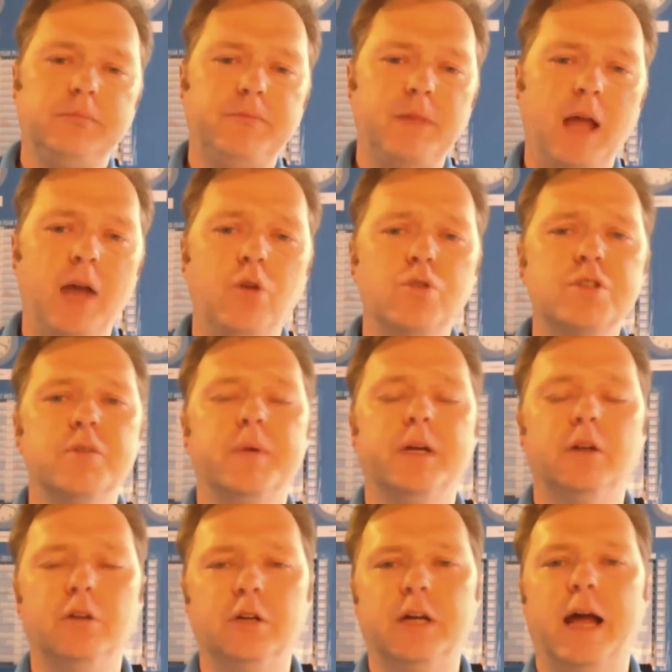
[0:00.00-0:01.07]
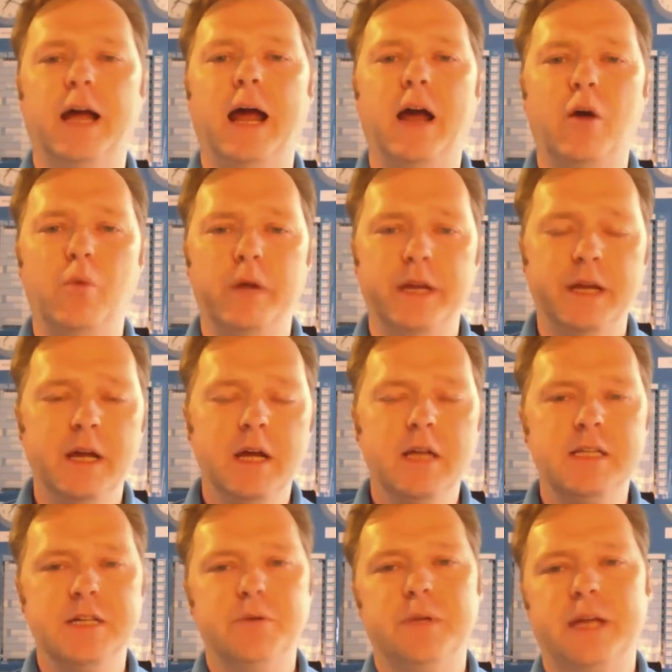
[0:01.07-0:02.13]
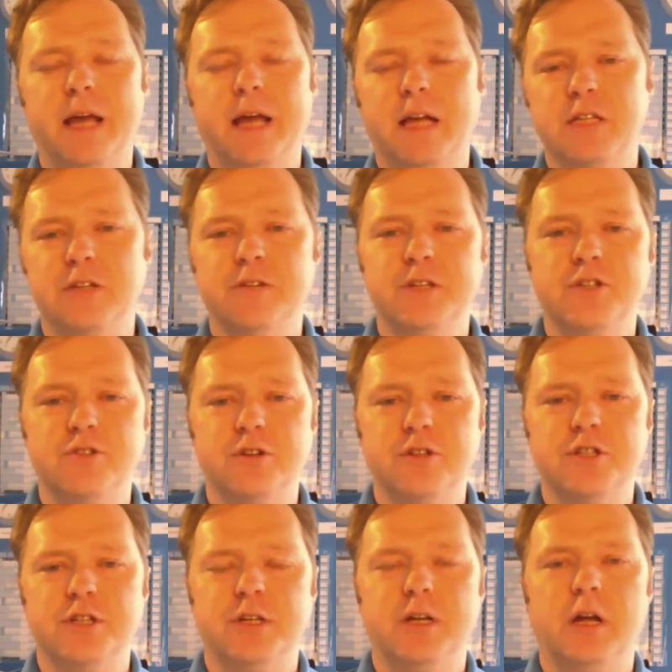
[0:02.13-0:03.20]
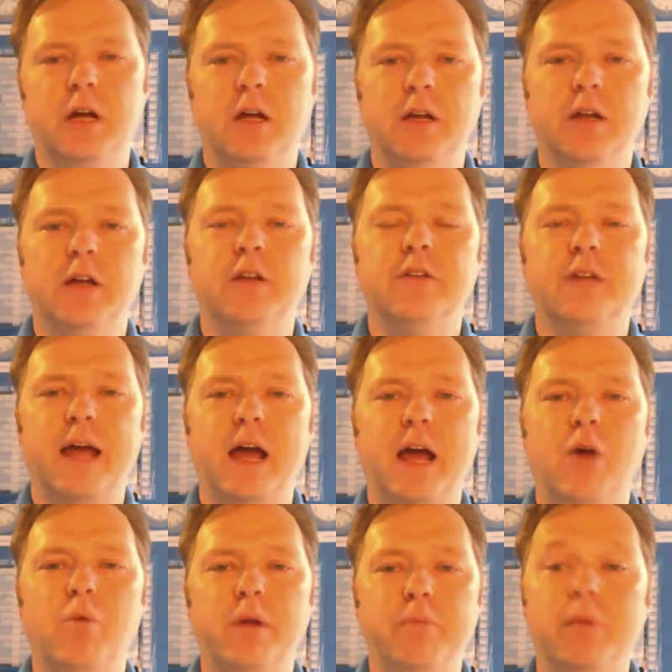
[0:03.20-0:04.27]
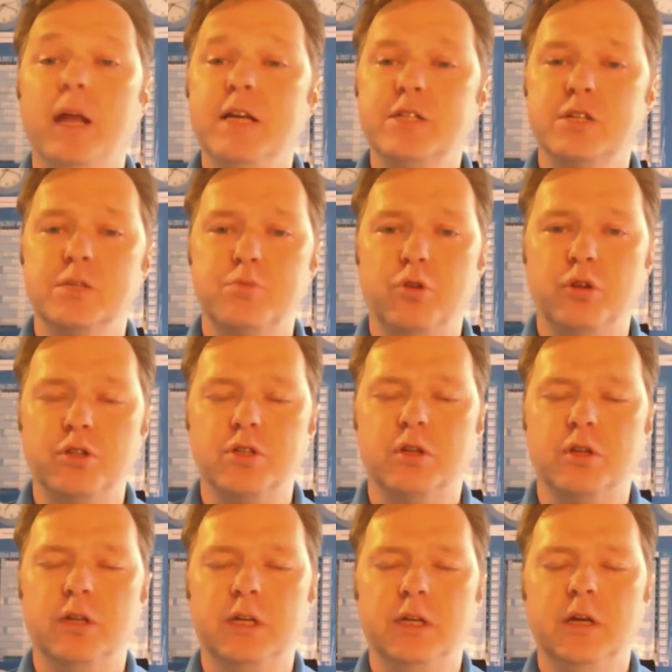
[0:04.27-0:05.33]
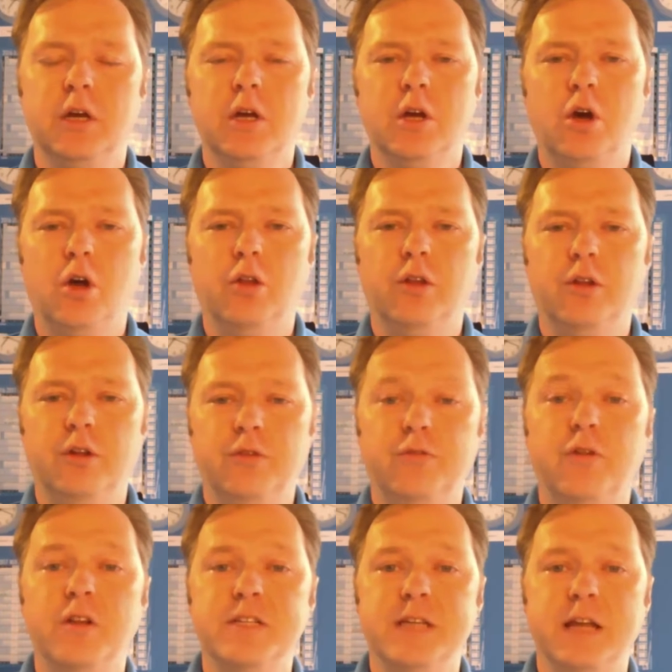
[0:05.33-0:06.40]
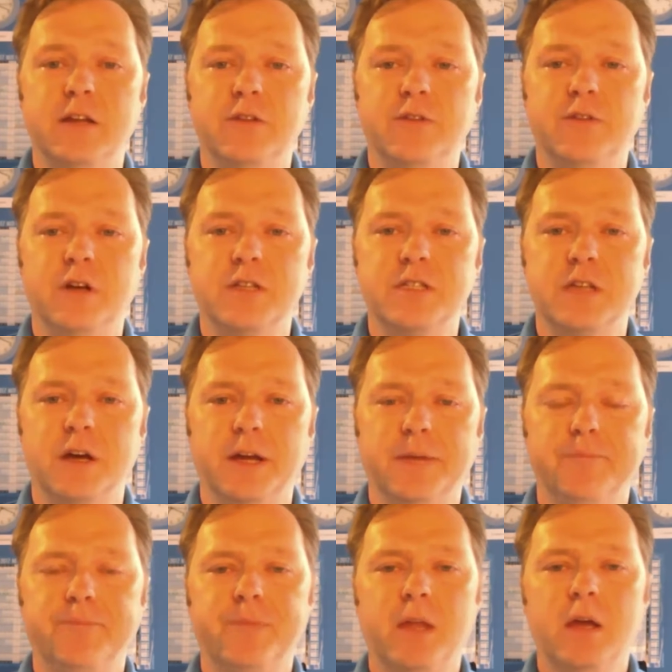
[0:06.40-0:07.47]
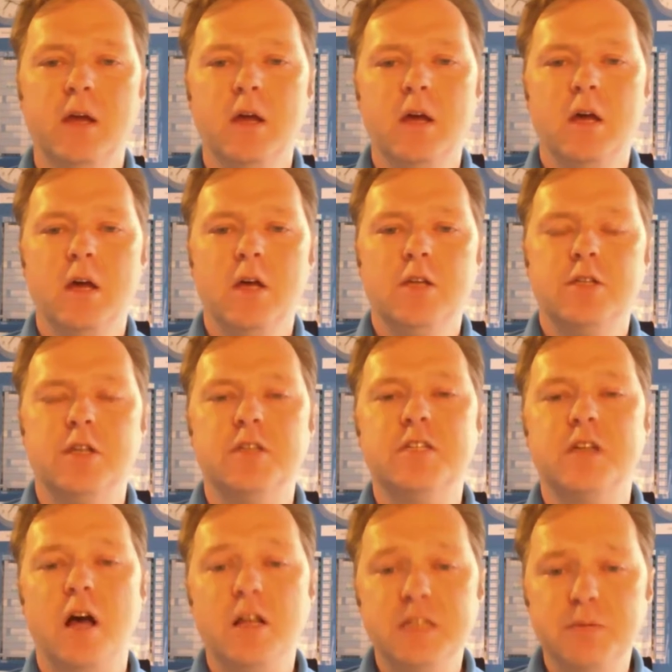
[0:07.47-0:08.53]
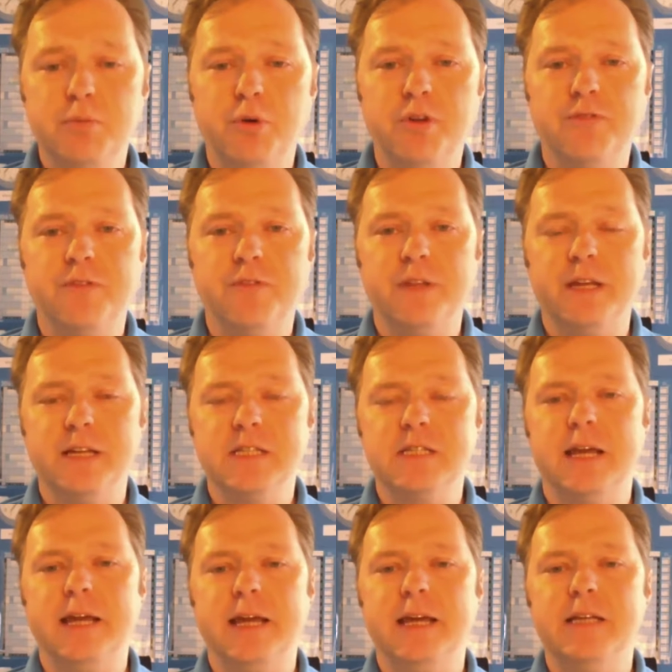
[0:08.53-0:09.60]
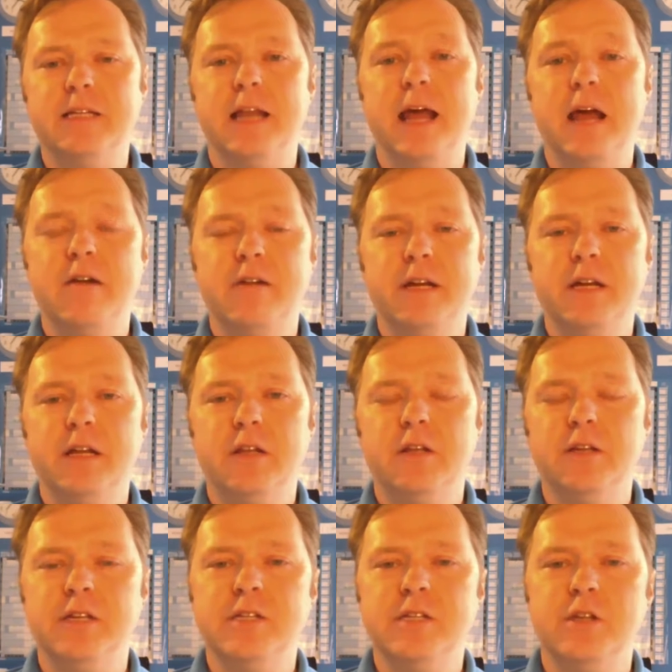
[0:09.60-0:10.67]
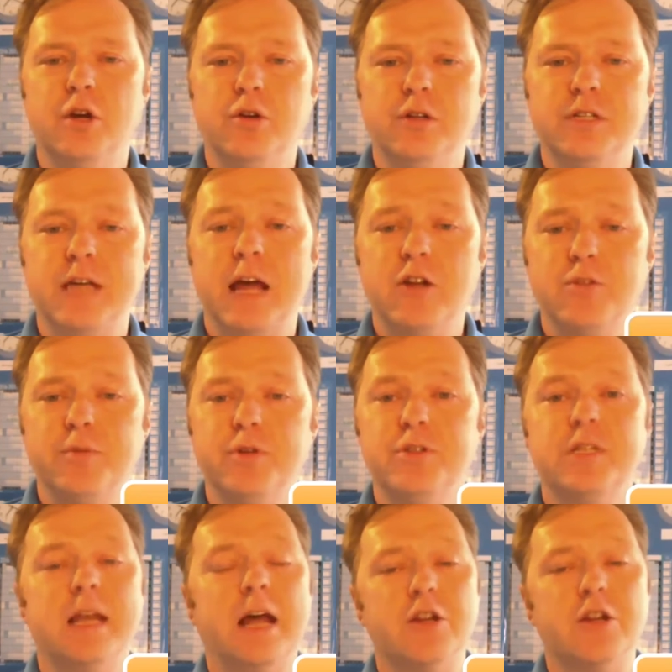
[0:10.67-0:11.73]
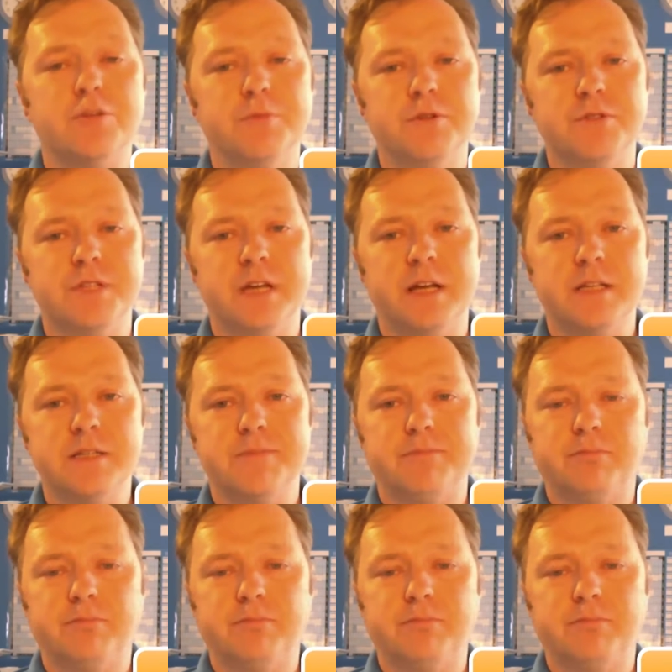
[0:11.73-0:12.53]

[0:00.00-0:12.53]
And also we're going to look at how we deal with the category structure and how we place those products on the front end of our site. So the starting point for this is an area that is known as attributes and attribute sets.